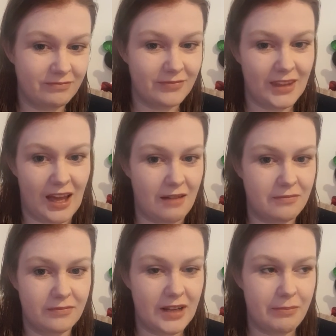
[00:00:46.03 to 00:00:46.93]
yeah,
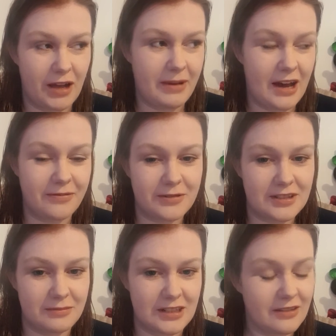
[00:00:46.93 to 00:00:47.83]
it might be helpful to
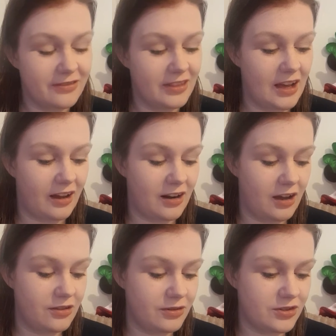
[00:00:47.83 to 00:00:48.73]
somebody if they're going to
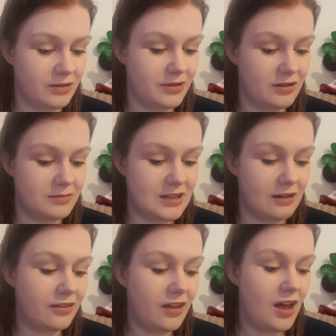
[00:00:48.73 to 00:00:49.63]
go through a tribunal
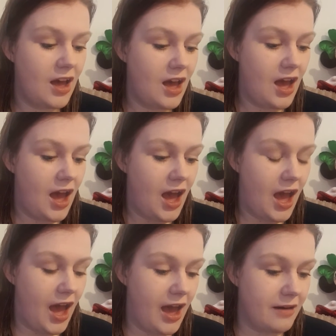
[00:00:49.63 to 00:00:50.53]
themselves.
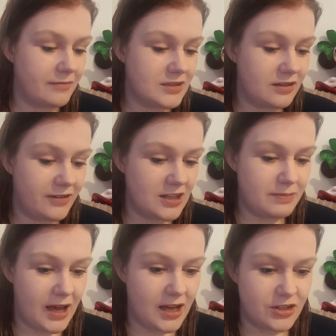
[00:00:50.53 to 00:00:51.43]
So the first
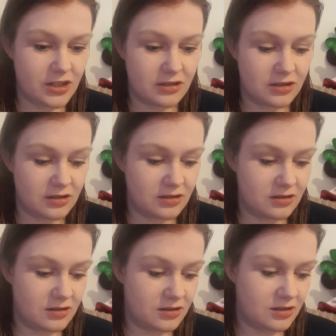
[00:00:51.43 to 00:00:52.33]
page is
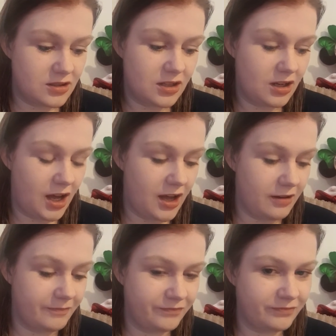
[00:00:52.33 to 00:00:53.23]
just
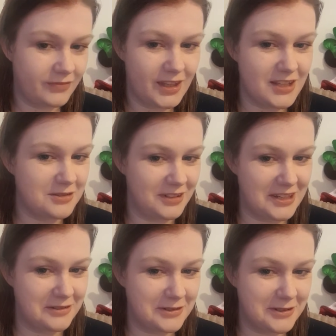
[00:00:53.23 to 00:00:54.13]
it's all
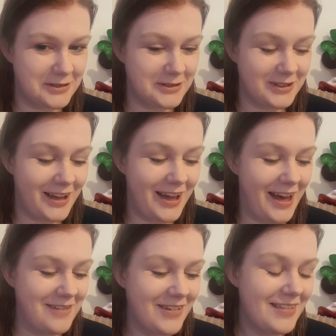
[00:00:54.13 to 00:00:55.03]
legal talk.
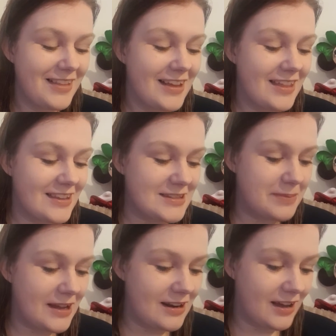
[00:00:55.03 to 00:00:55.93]
There's
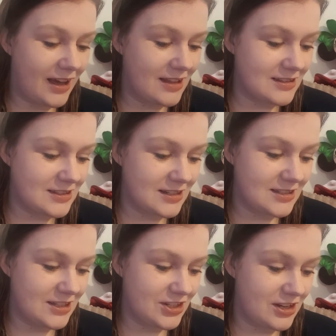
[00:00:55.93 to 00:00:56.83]
appeal against a
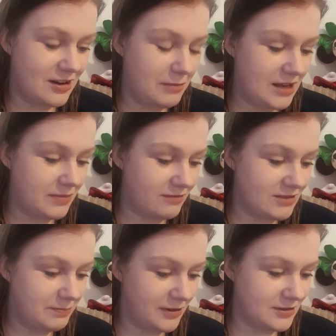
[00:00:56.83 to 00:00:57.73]
decision made by the
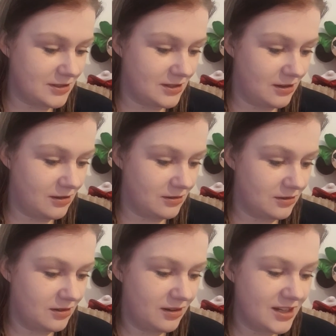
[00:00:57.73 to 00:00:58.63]
respondent on, I